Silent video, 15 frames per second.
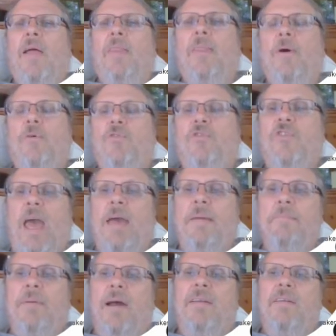Those
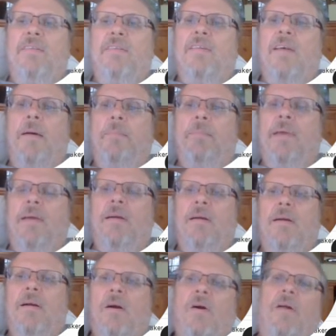same buttons
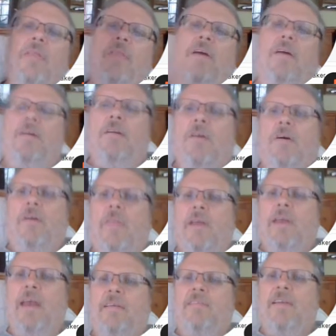appear on the
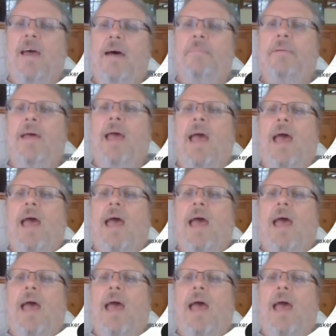desktop